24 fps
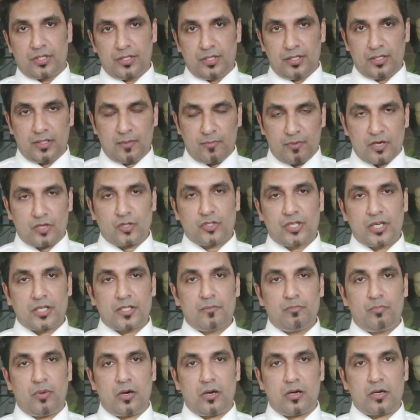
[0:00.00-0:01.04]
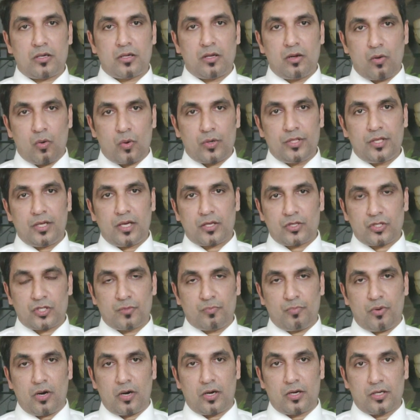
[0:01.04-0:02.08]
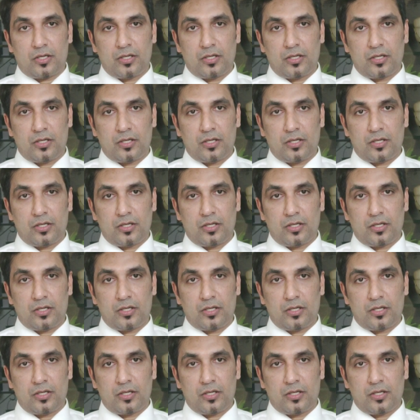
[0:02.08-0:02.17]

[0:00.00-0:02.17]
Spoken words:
the pronunciation part or the accent part?